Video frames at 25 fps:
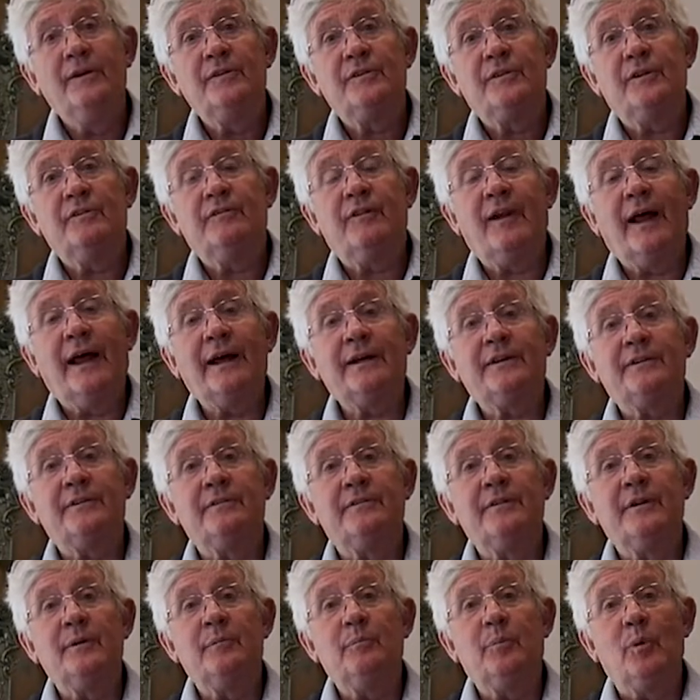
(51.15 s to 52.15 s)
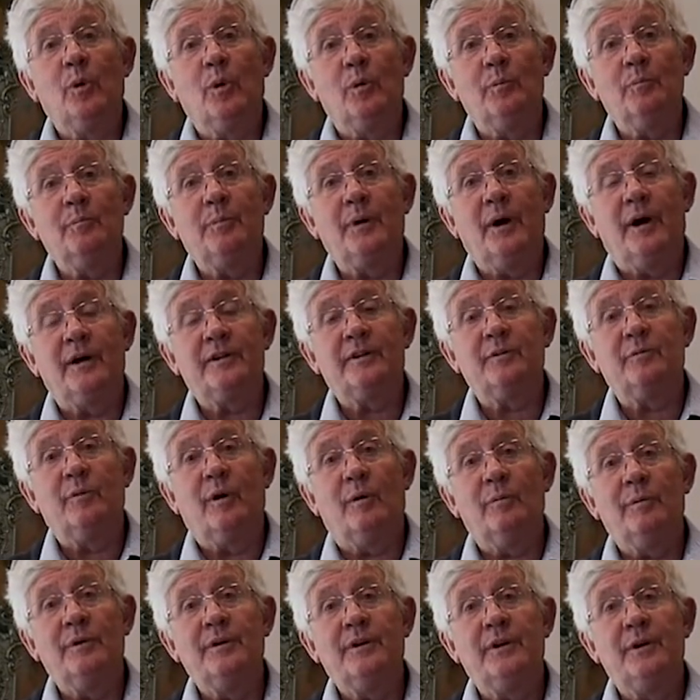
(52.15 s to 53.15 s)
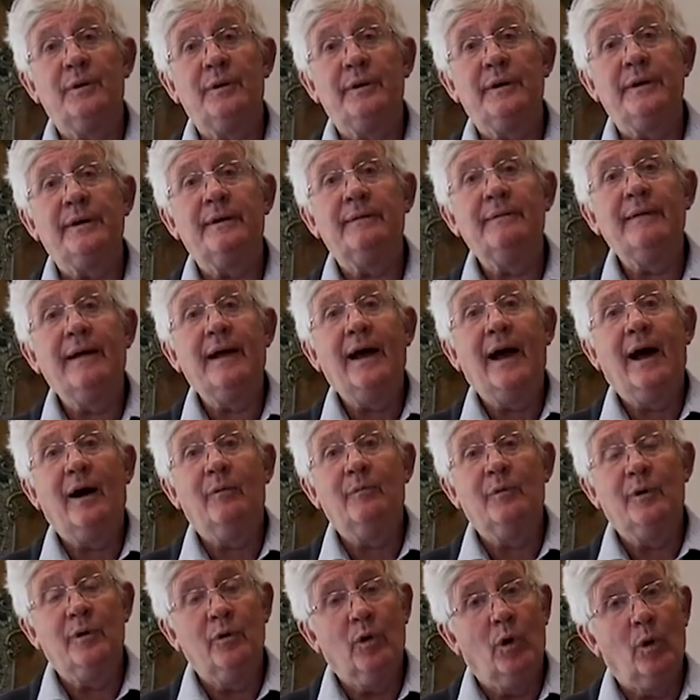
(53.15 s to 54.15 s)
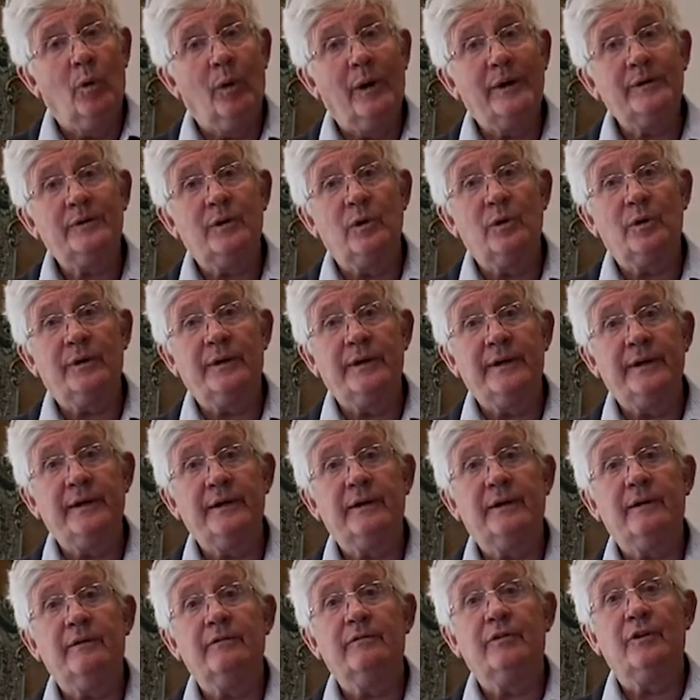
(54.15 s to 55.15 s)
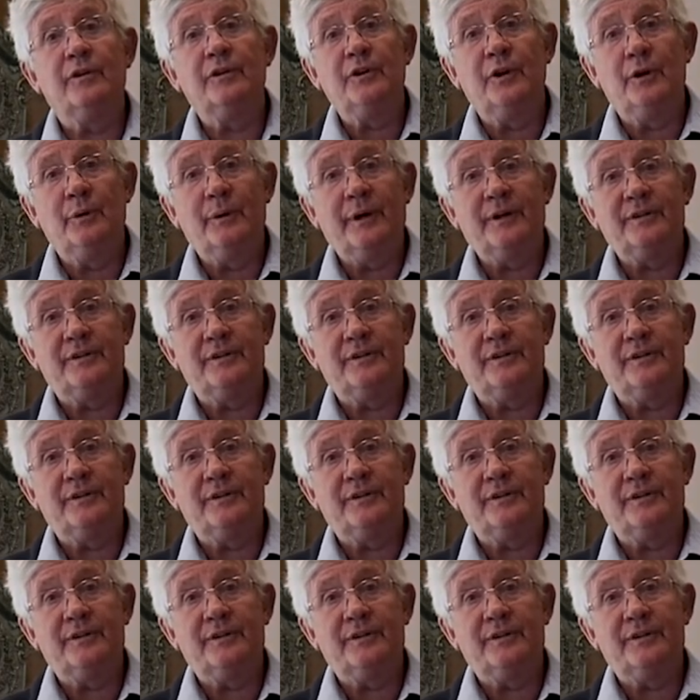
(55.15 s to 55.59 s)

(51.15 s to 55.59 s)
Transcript: So flags are an important part of what we're doing, and we're always looking for new